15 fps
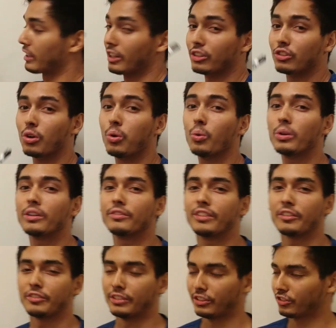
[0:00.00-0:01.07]
an intuitive
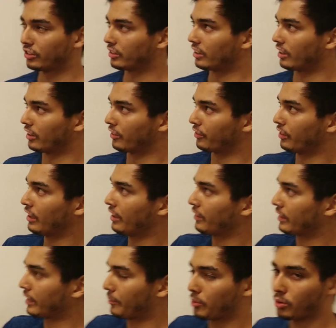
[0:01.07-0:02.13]
definition of
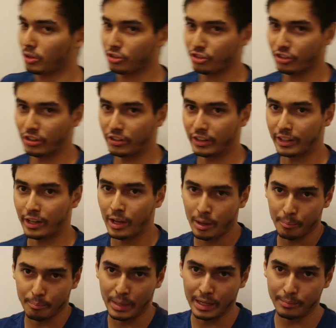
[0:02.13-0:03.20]
the chemical engineering
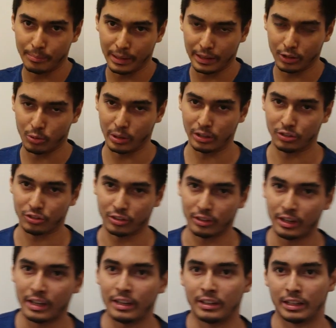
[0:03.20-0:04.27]
main Bay
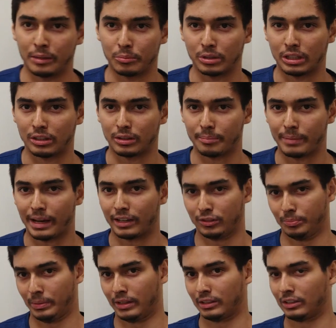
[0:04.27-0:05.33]
equation, namely the
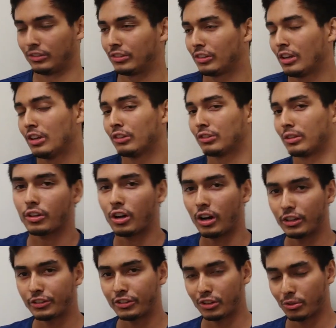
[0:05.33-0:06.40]
mass balance. So the
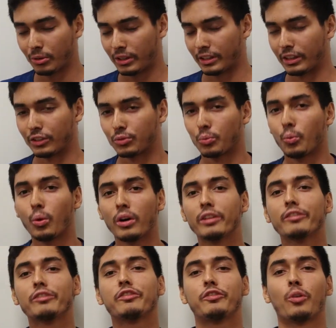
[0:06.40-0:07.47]
continuity is
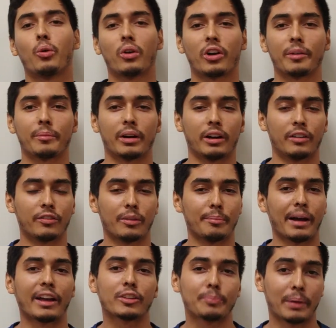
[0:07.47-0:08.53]
one form of the
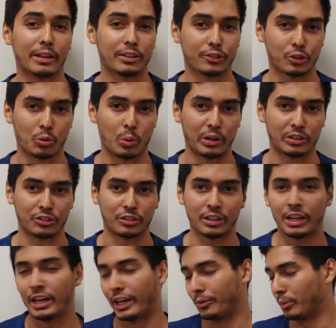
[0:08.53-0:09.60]
mass balance equation.
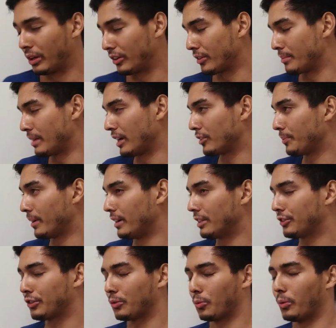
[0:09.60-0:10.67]
And what is the mass
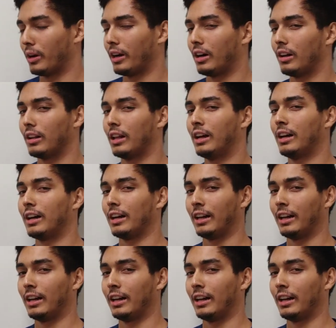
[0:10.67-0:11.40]
balance? Well,